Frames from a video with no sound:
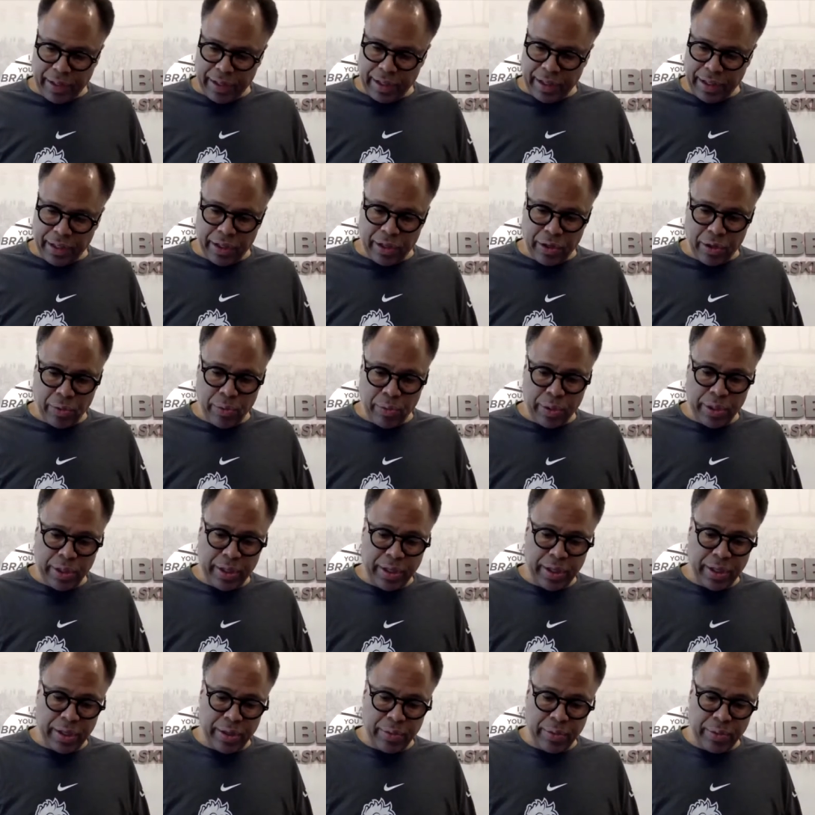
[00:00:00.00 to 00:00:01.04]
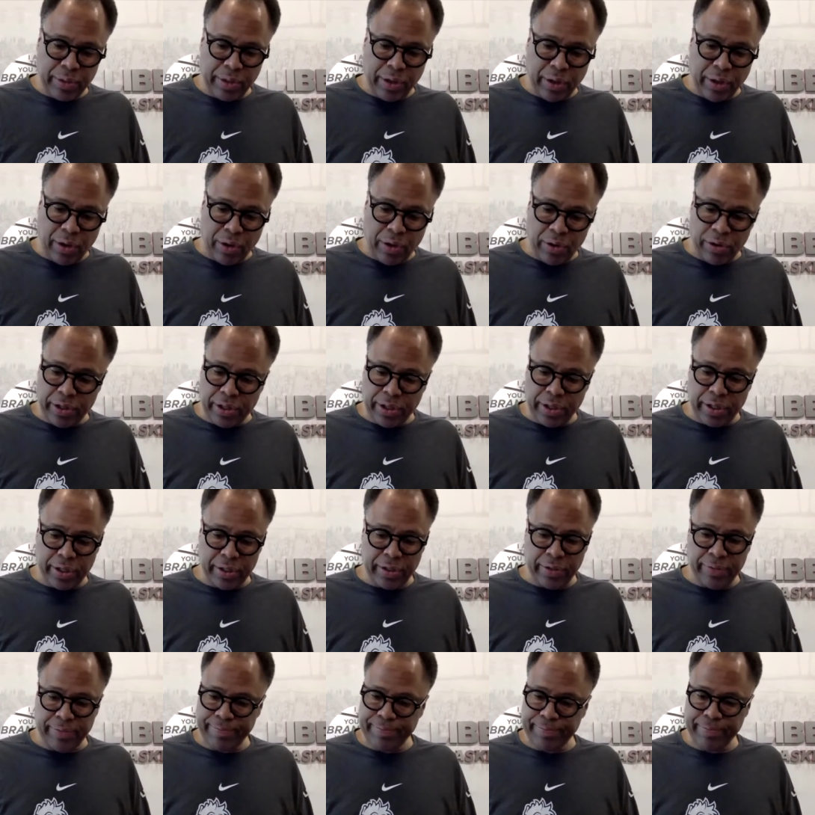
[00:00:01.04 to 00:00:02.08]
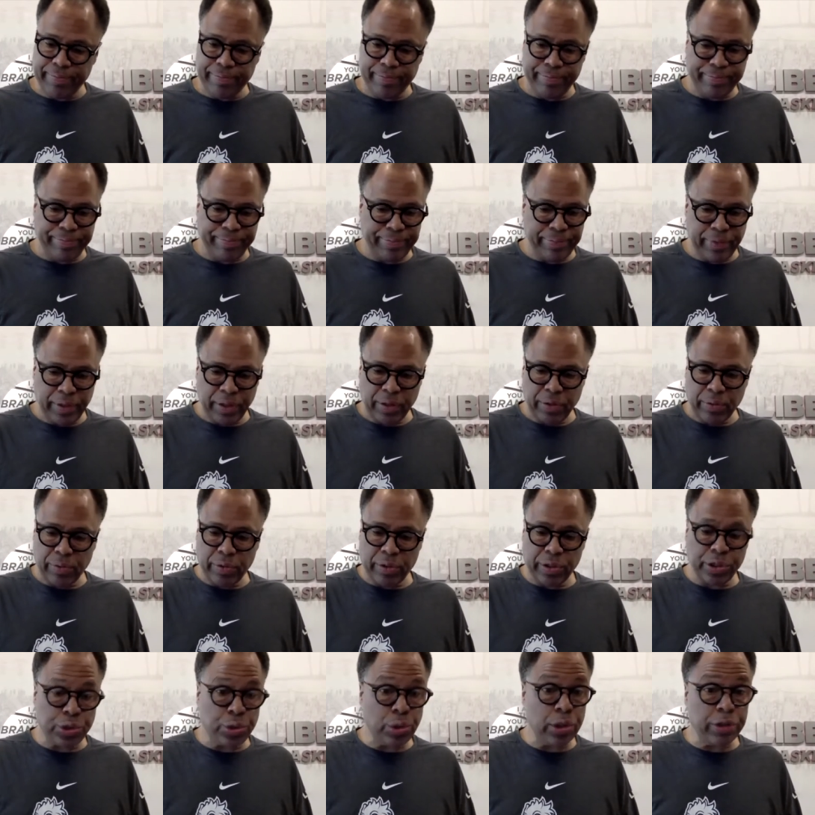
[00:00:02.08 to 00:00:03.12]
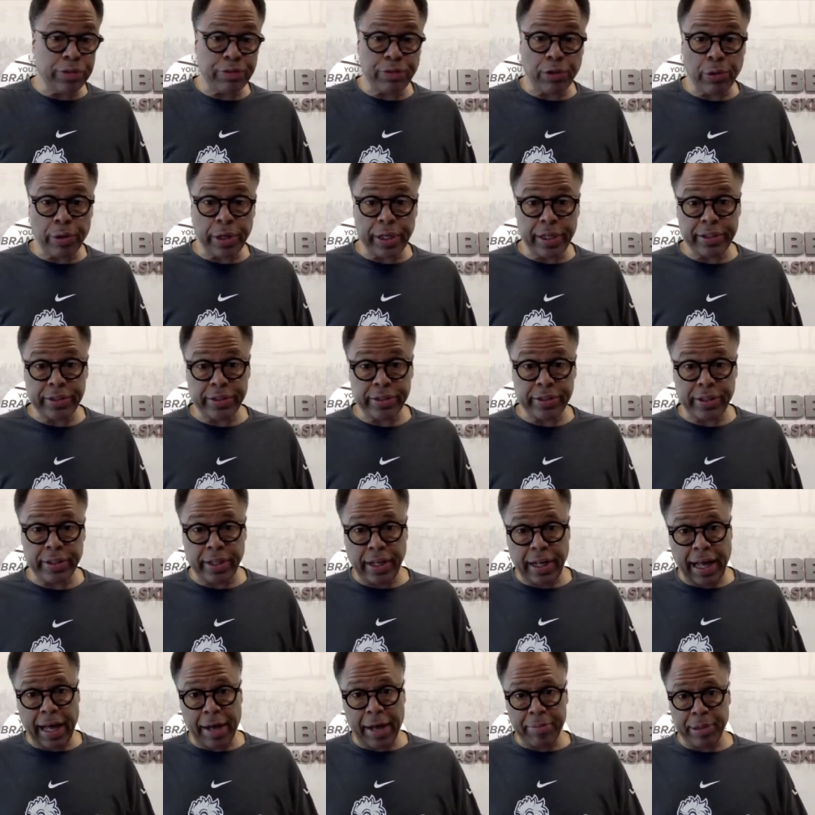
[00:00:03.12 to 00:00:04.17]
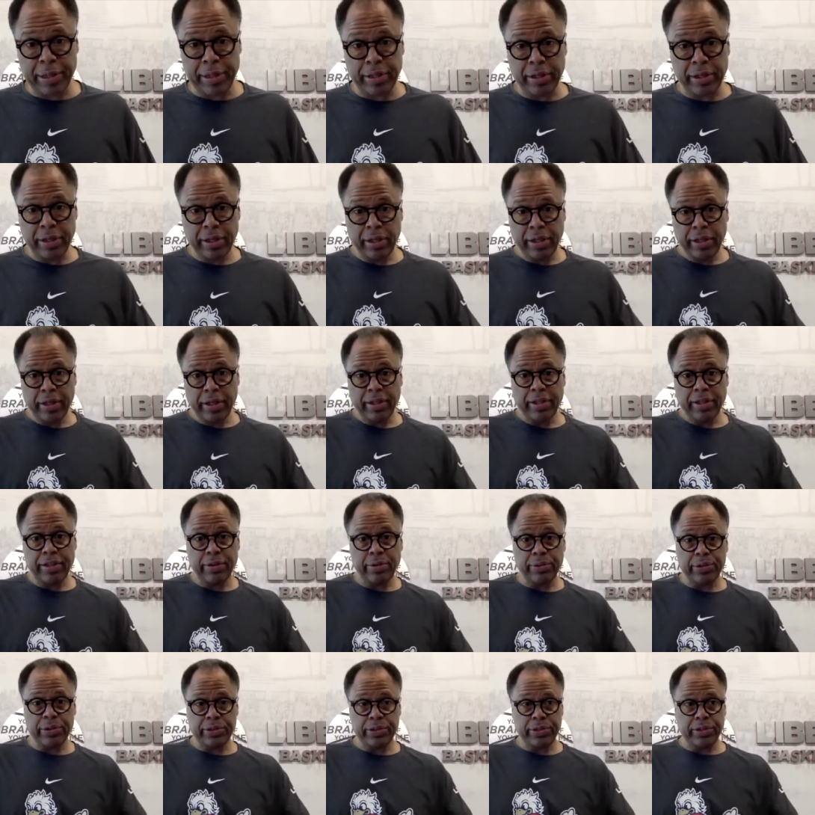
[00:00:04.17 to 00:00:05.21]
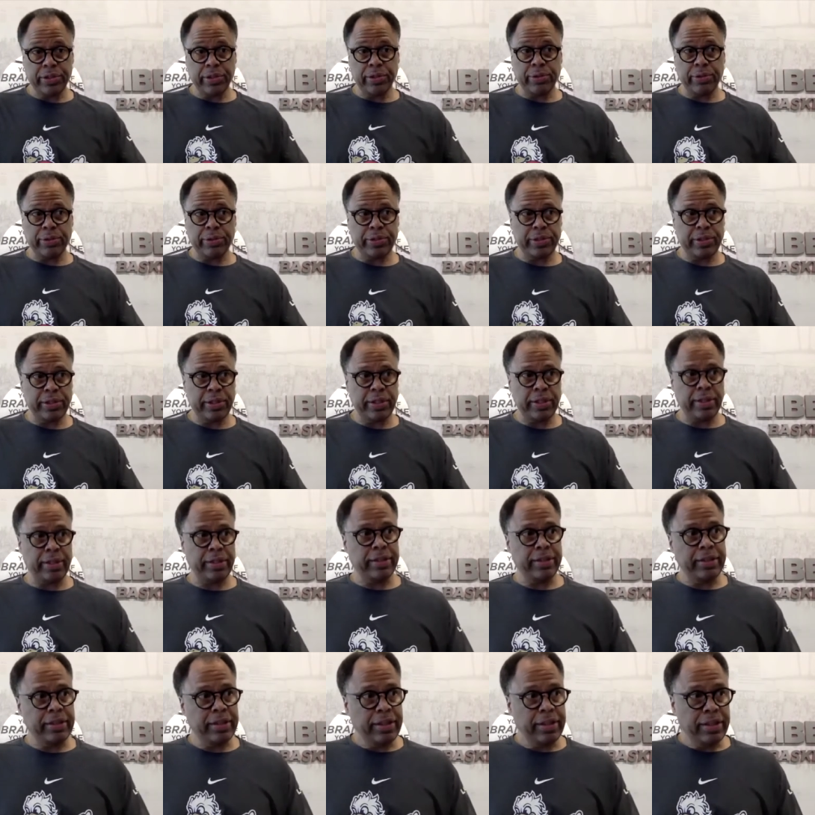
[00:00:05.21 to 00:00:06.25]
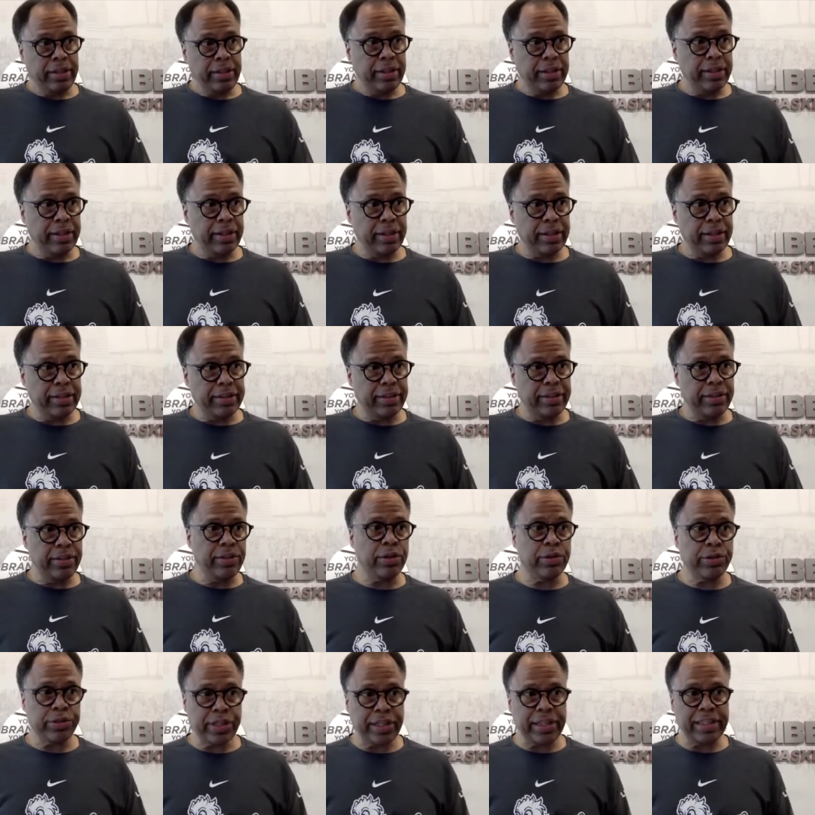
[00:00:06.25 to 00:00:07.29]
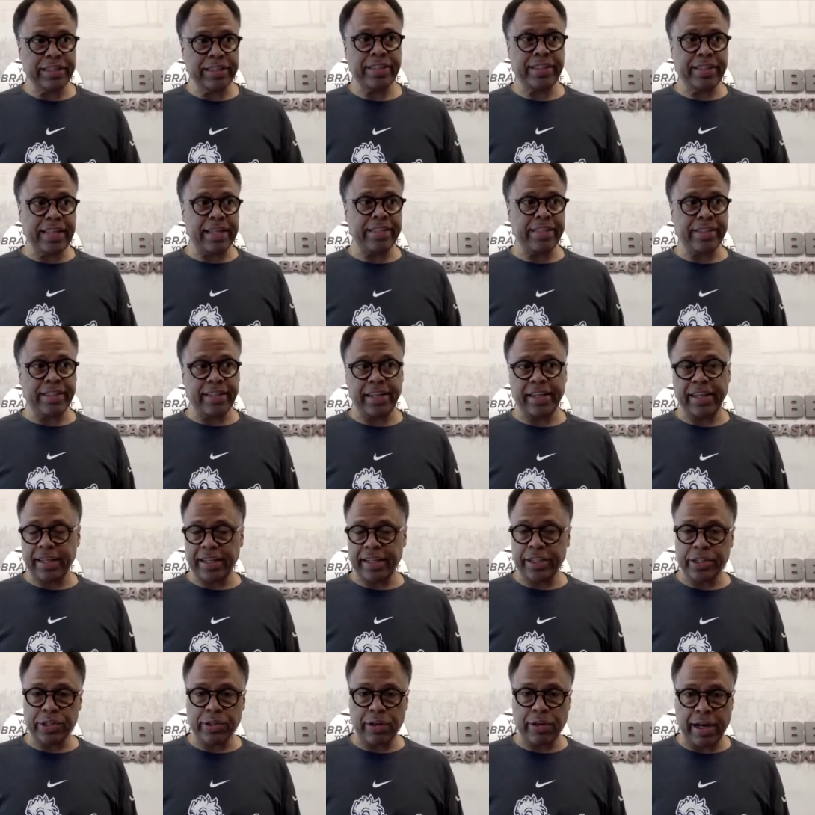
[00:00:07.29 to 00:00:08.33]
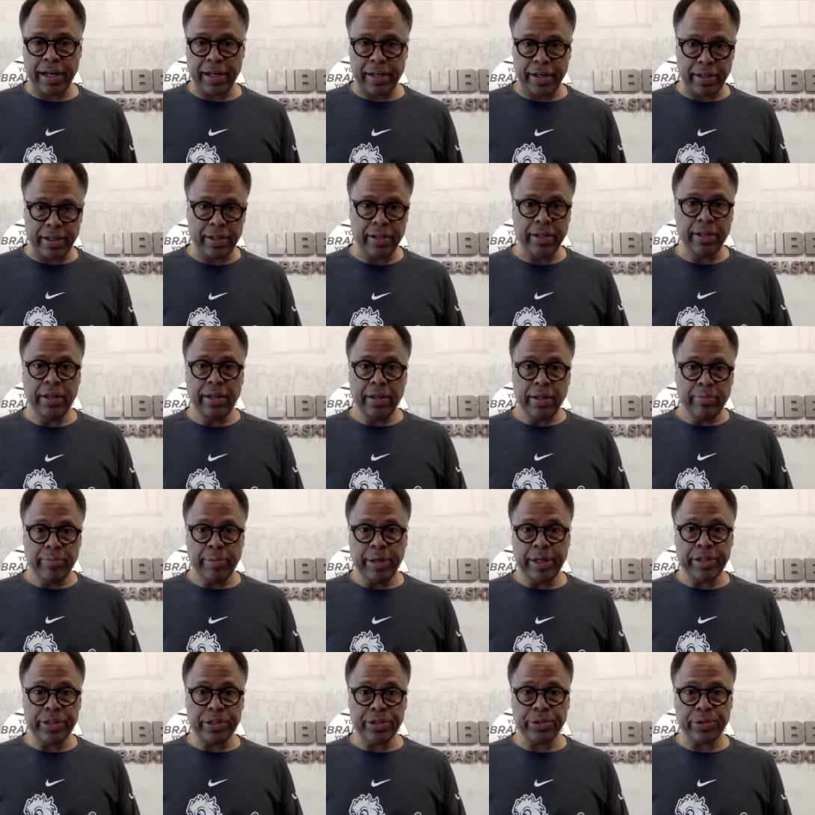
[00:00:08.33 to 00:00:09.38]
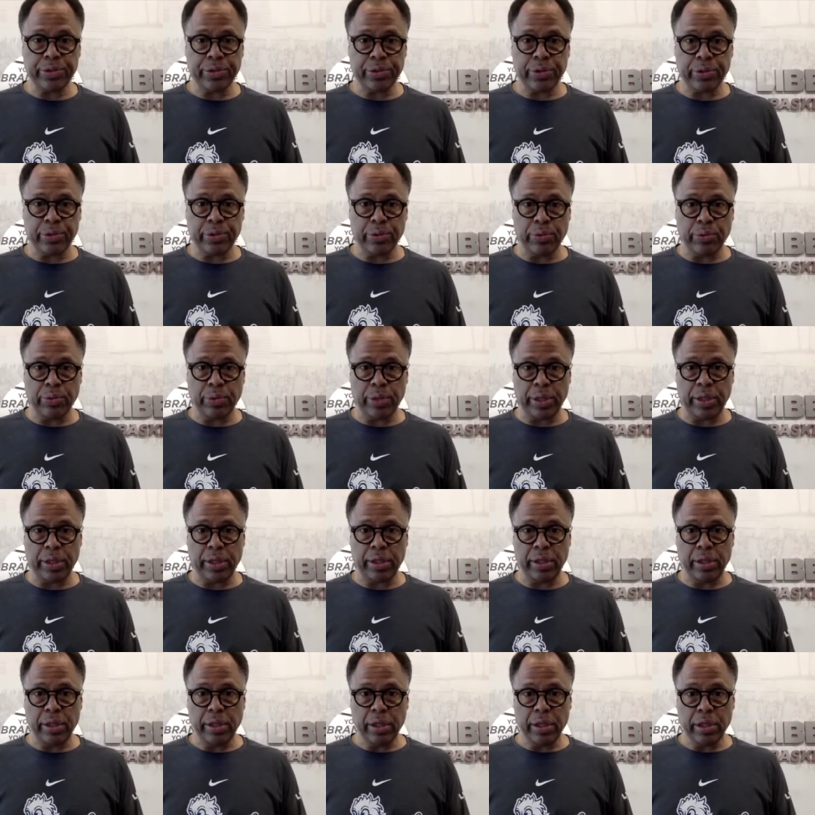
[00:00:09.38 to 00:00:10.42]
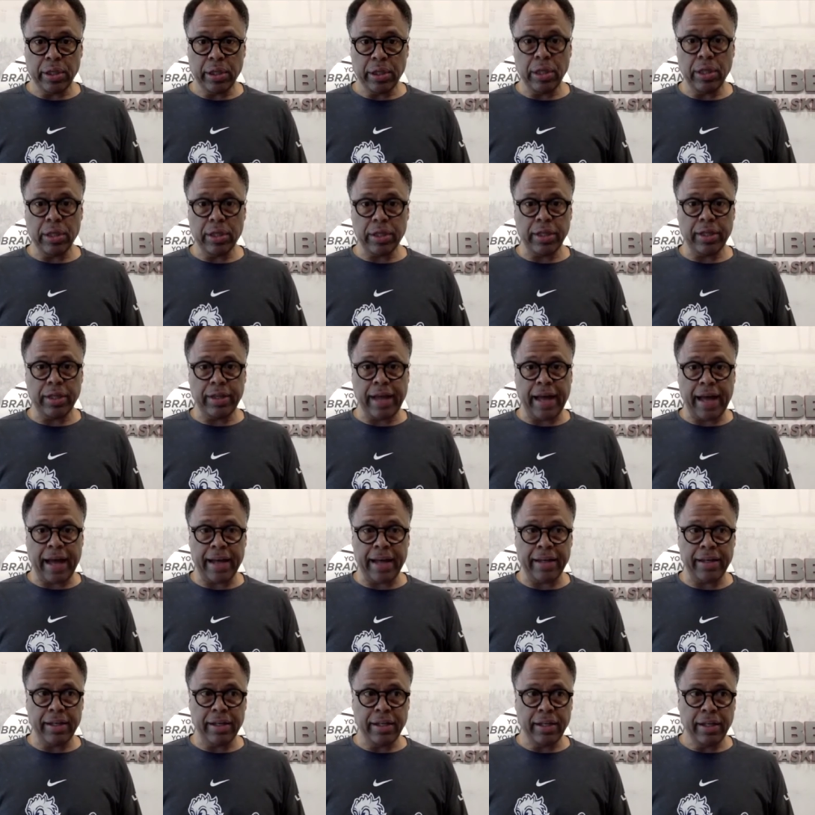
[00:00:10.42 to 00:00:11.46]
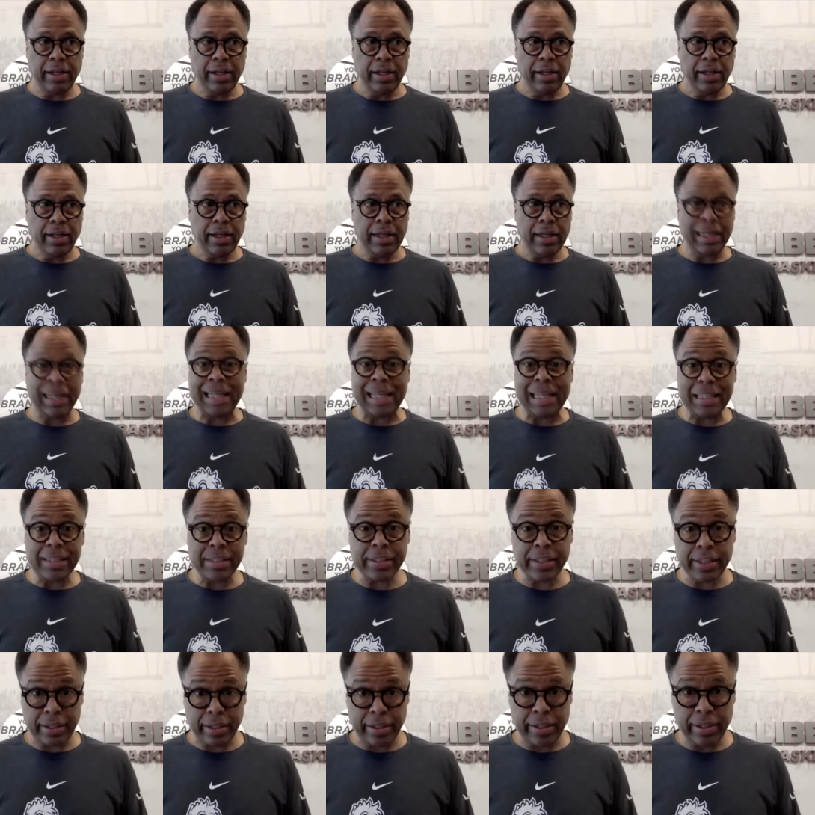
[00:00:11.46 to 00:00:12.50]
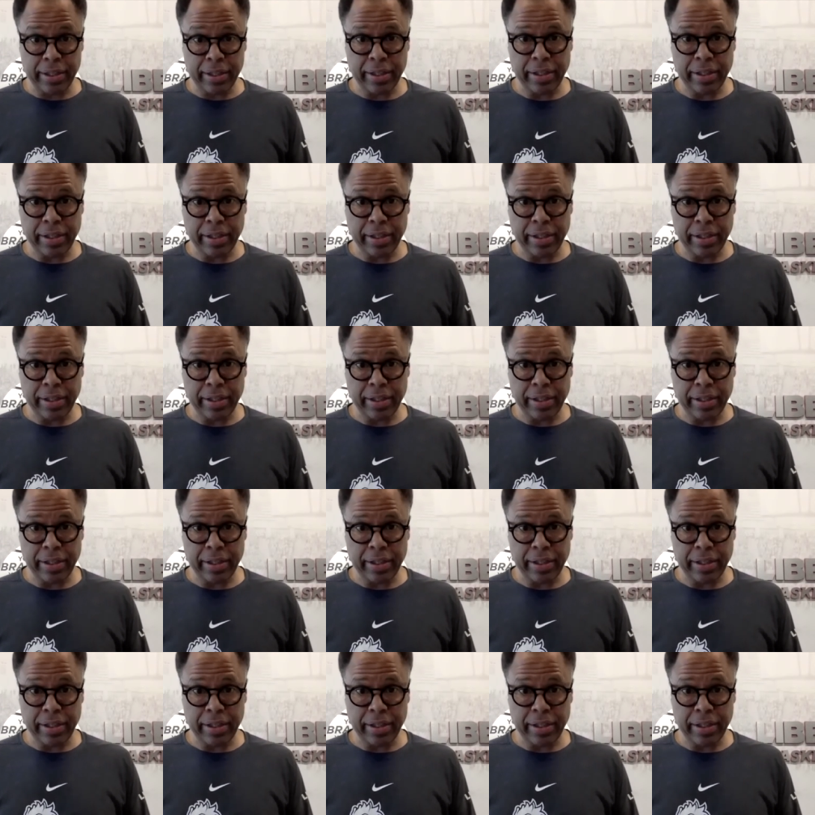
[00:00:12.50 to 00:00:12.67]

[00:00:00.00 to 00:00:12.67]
you know, when the George Floyd incident happened, there was a necessity in trying to make sure we looked at that and listened